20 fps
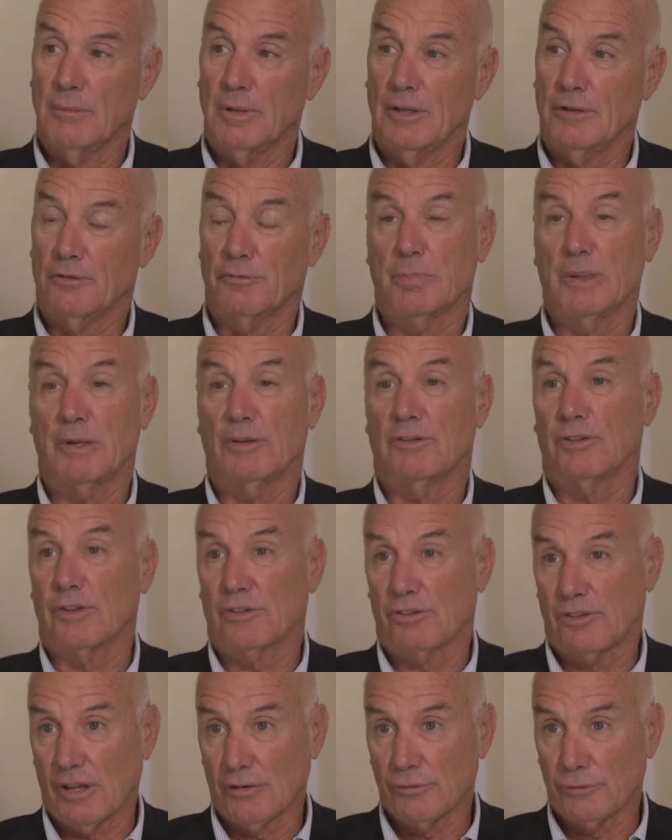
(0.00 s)
It's been
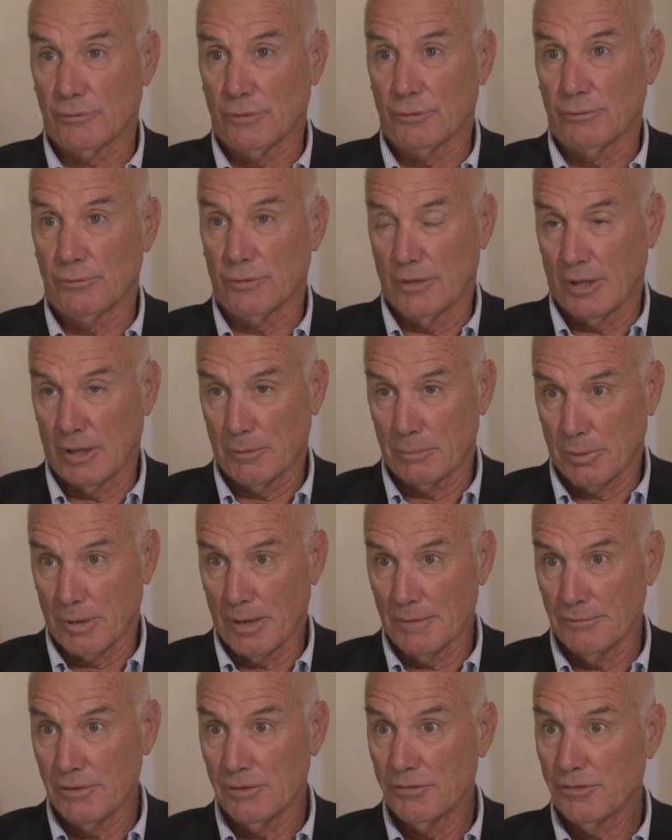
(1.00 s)
successful for
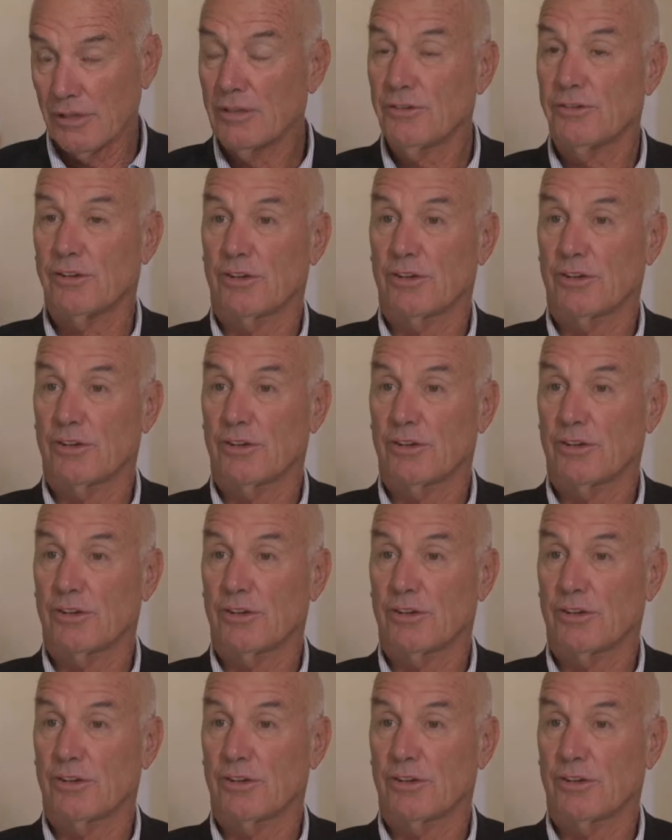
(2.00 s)
nonprofits and